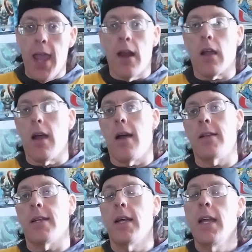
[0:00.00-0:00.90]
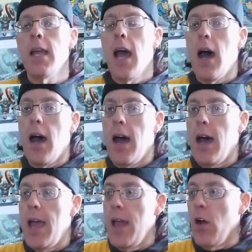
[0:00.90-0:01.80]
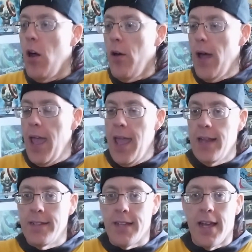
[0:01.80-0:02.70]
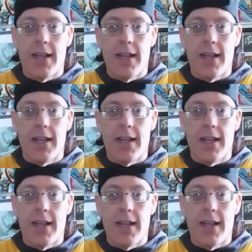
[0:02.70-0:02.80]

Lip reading: anaconda and all, and